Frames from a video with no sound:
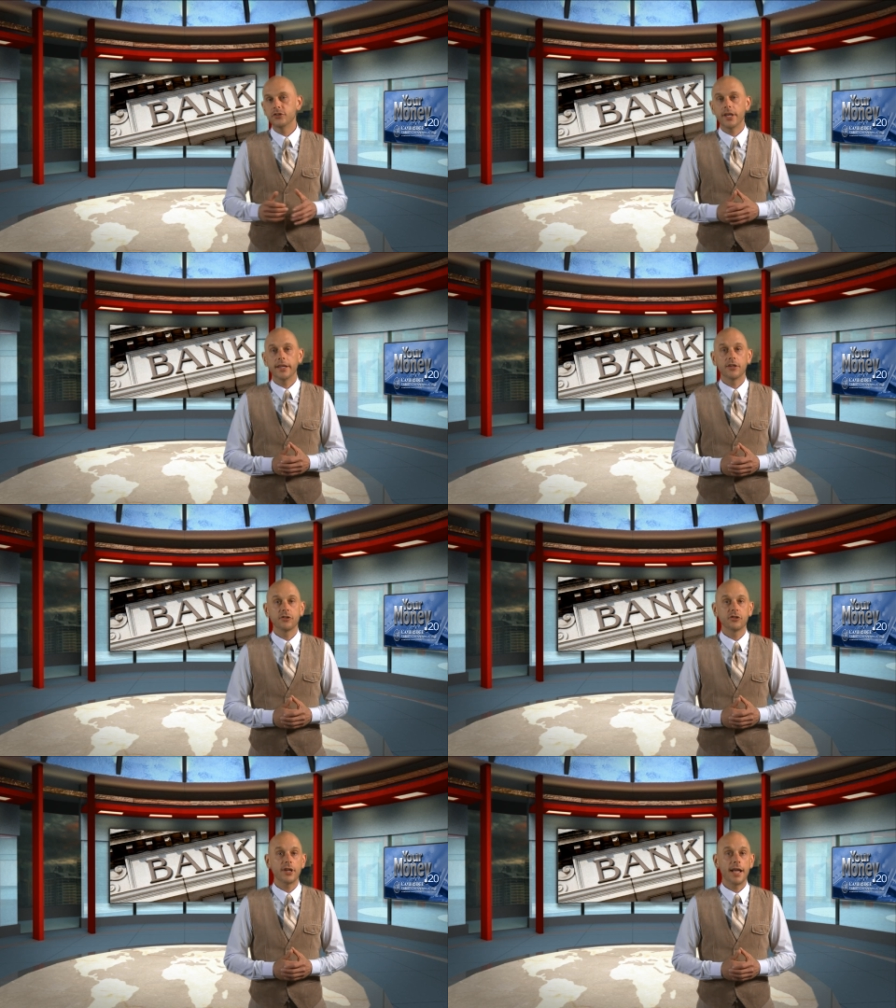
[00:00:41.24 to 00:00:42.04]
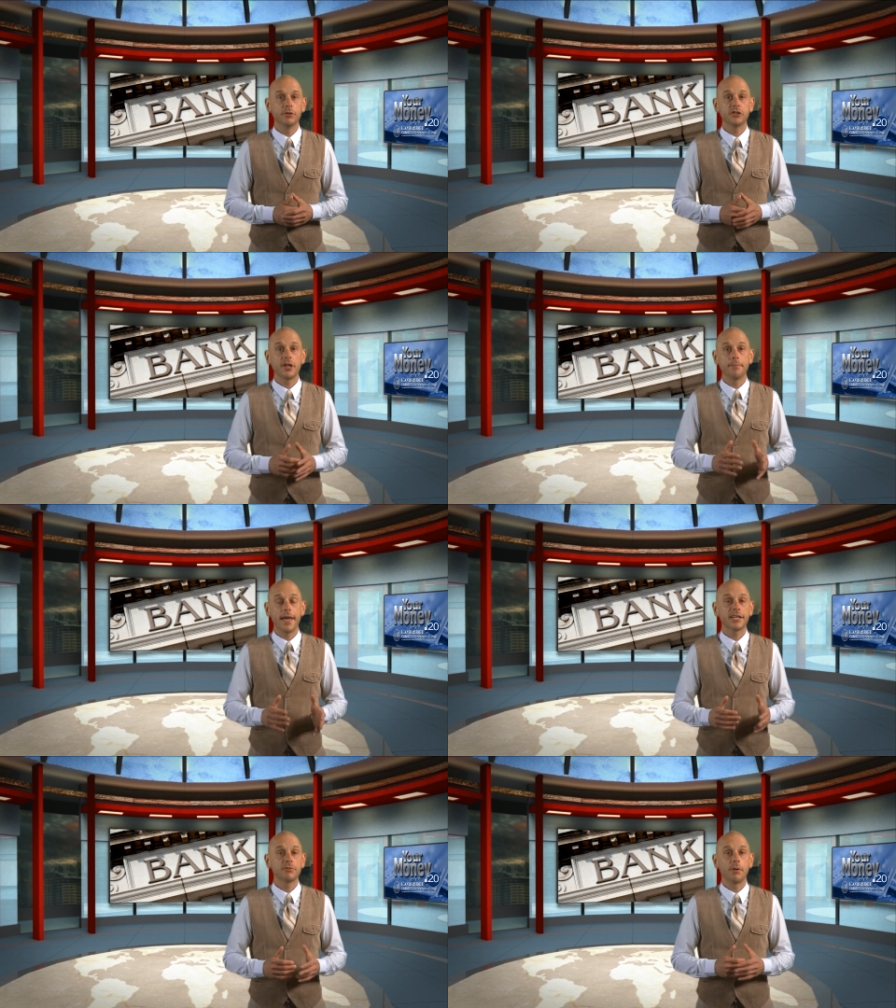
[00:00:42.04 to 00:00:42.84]
state has established a
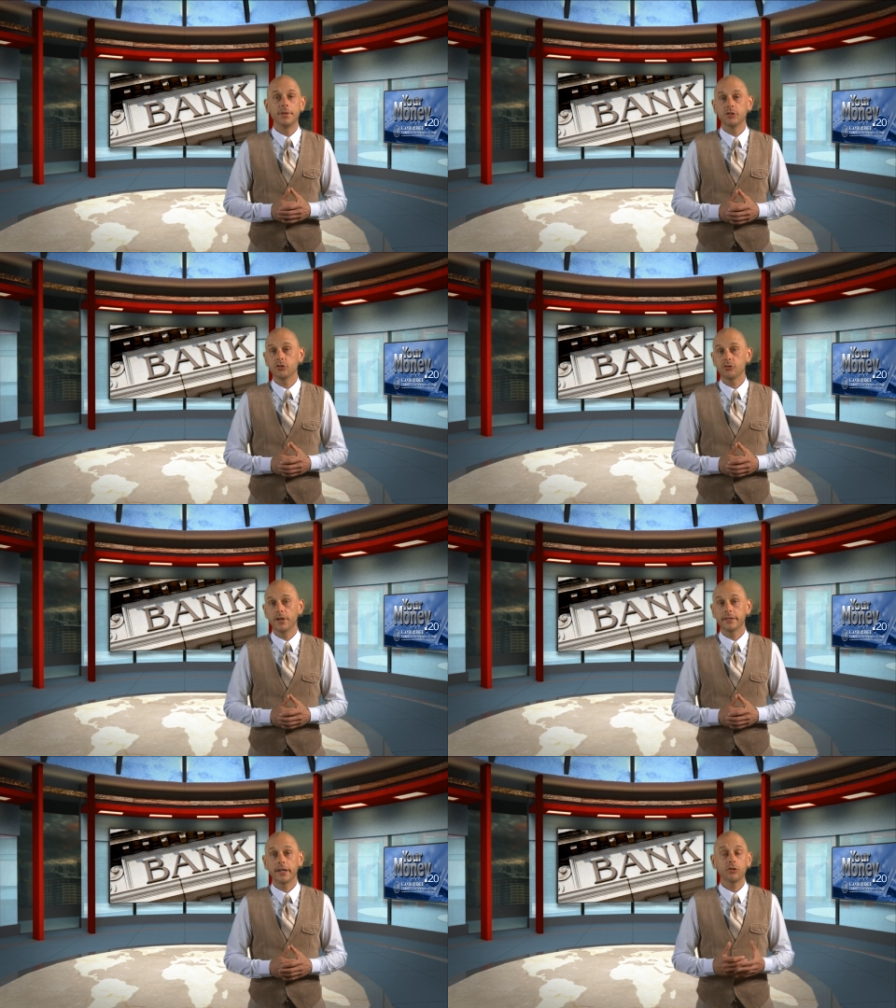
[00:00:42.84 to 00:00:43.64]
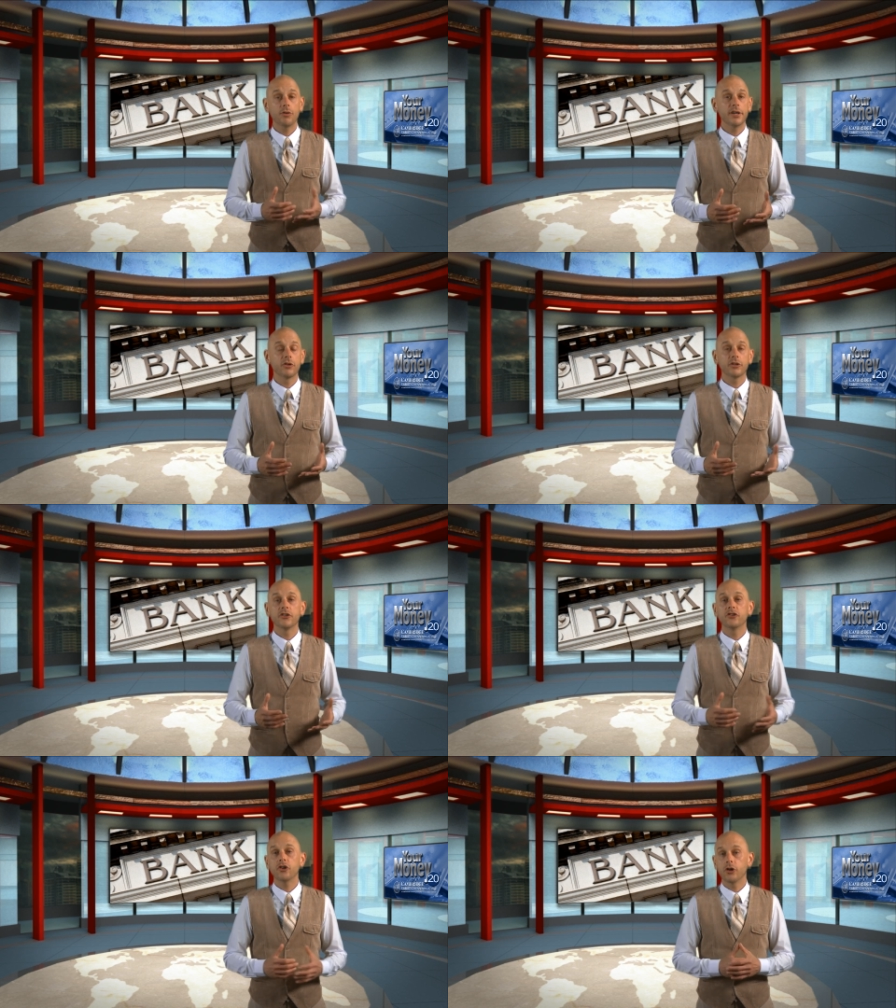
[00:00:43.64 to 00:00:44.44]
maximum interest rate that a creditor
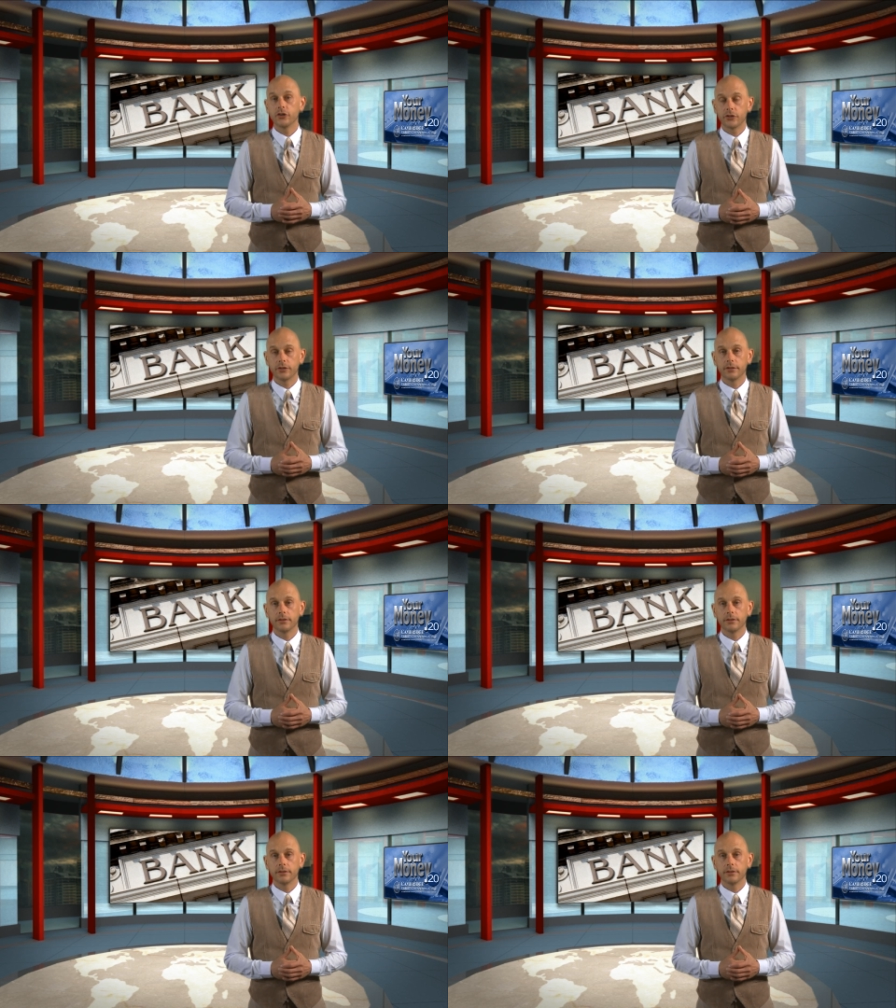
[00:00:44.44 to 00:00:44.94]
can charge.